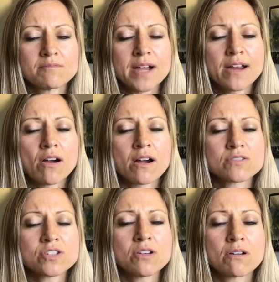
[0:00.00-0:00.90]
my
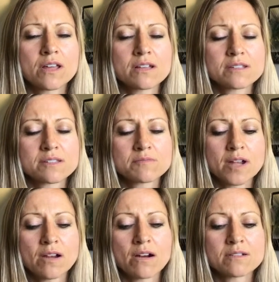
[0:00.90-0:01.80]
heart's yearnings,
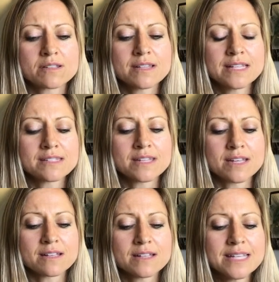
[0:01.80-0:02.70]
my heart's
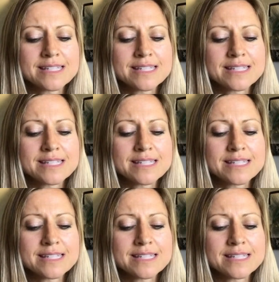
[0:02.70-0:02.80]
listening.